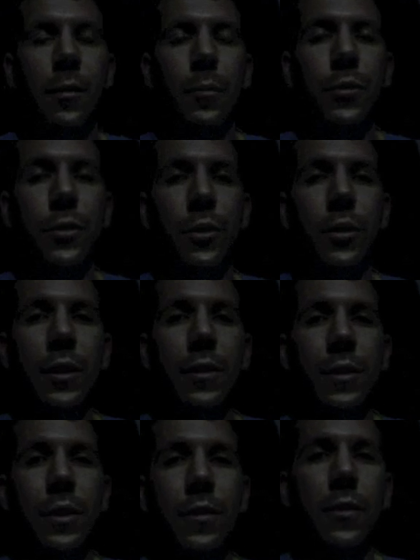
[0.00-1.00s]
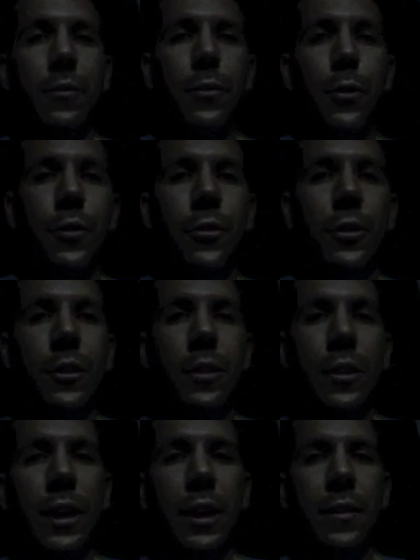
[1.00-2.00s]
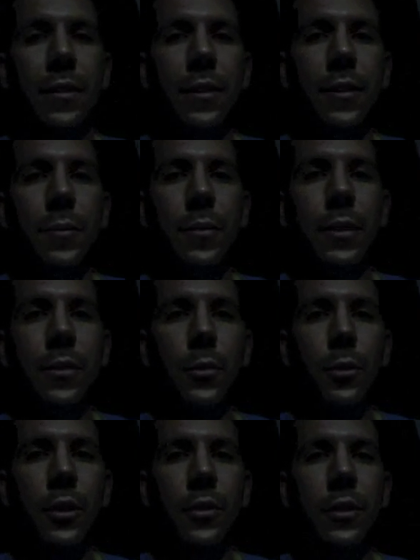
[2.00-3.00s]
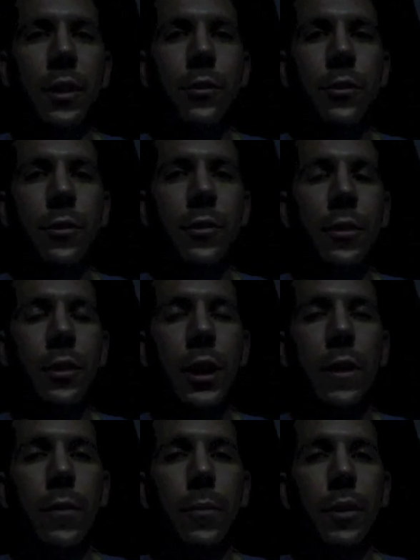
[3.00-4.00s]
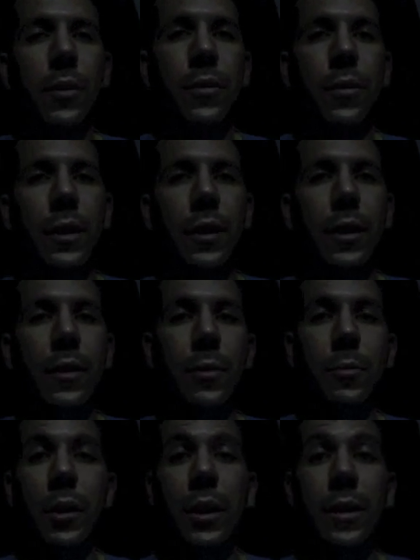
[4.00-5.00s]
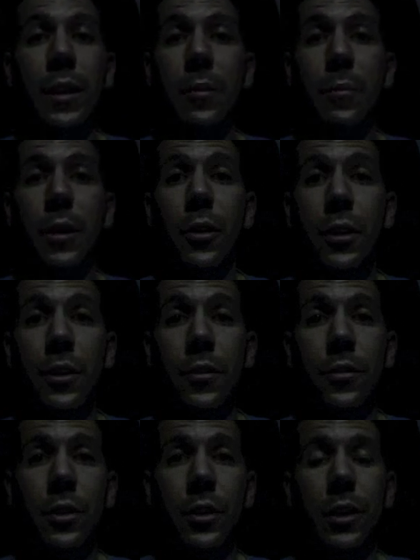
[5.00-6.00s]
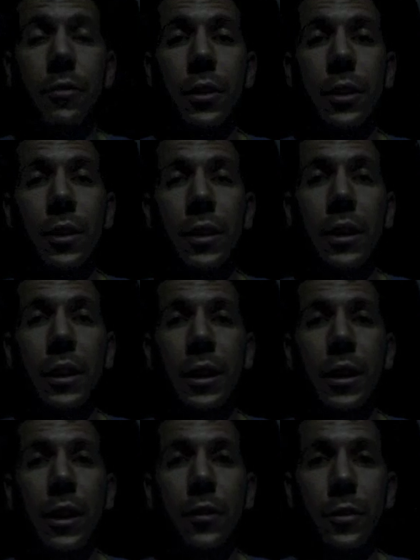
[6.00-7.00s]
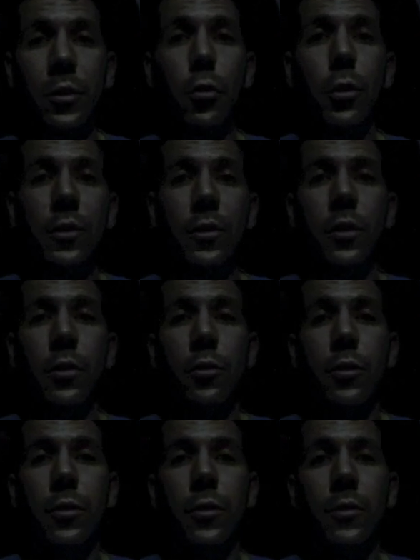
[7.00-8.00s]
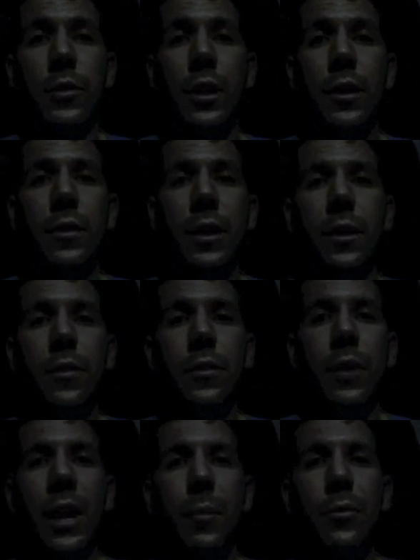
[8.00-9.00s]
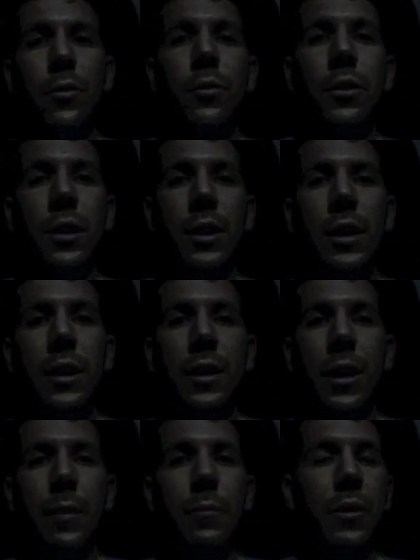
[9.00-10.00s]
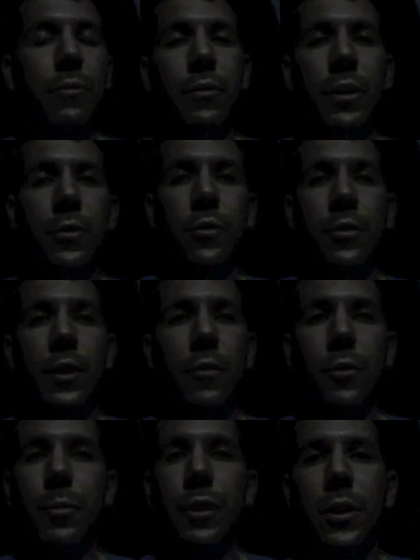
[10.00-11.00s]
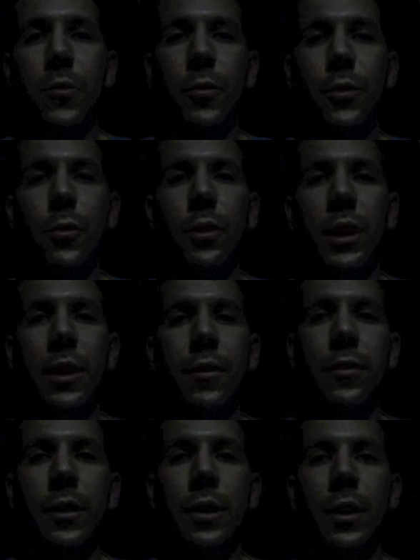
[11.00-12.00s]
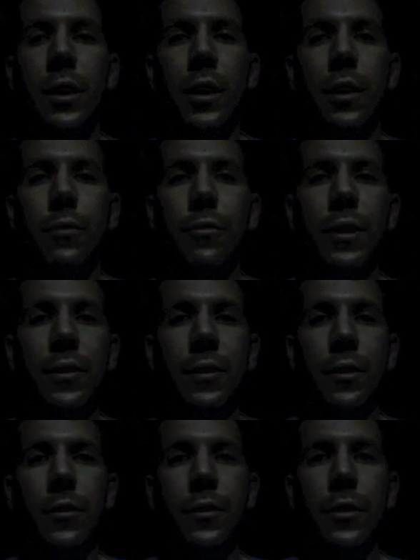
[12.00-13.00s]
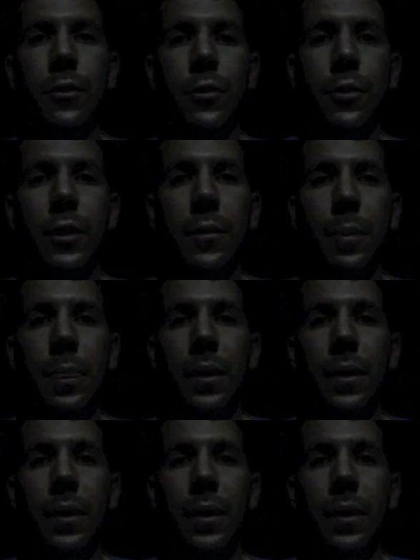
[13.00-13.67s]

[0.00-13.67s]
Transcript: So it's unfortunate that these organizations and the governments and the money that Americans are giving isn't going to the locals. That is the absolute key, I'm convinced, just after being here for 2 days, of fixing this country.